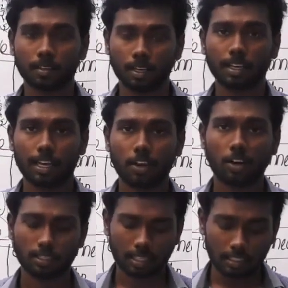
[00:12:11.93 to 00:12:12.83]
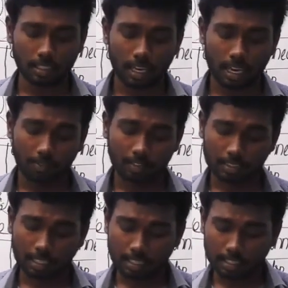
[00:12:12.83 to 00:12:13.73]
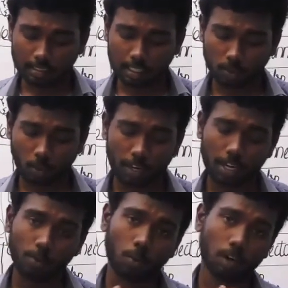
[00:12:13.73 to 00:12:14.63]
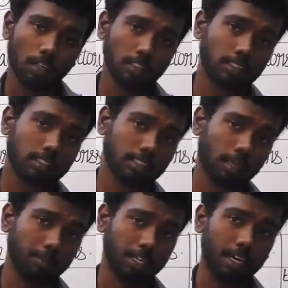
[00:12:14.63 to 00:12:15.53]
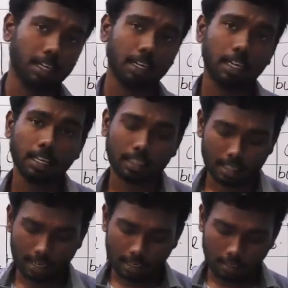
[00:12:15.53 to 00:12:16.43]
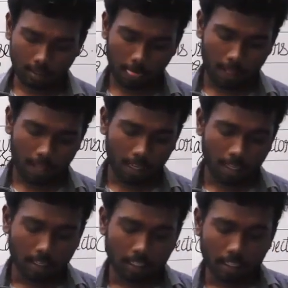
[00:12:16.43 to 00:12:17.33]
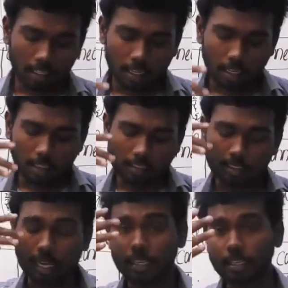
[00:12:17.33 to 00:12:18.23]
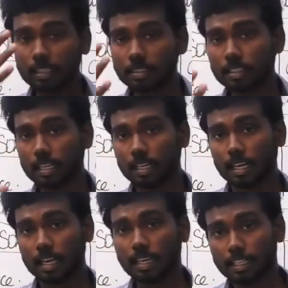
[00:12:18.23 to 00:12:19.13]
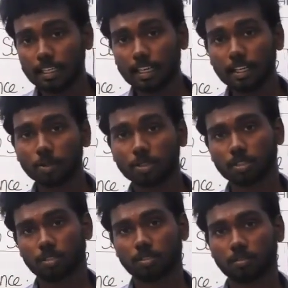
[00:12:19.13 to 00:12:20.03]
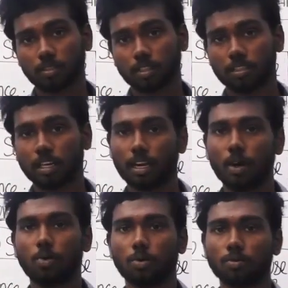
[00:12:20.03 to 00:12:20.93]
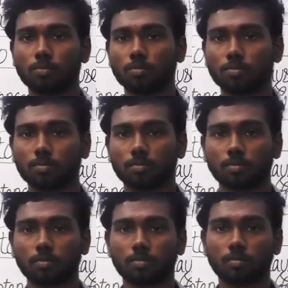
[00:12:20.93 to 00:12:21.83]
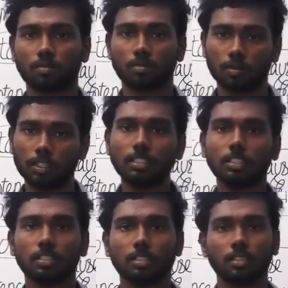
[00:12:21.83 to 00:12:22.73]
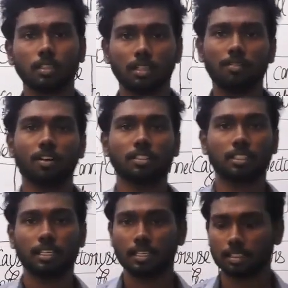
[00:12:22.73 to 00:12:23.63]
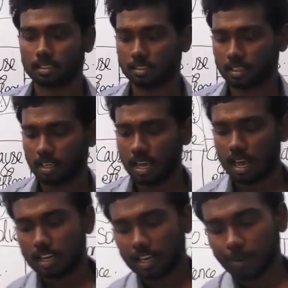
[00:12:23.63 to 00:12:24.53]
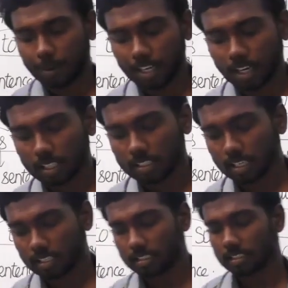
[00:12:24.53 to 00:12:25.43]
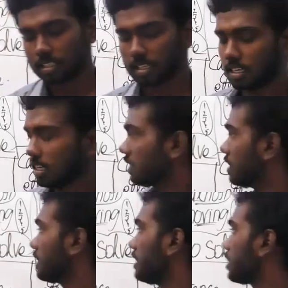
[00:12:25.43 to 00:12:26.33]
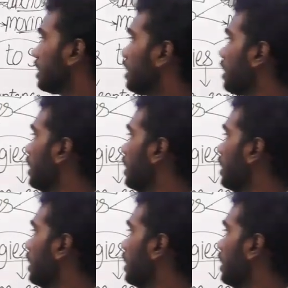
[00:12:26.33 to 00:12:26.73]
can you understand it? If the sentence has only one subject, then sentence that introduce the noun is the first sentence. And you may not understand this easily.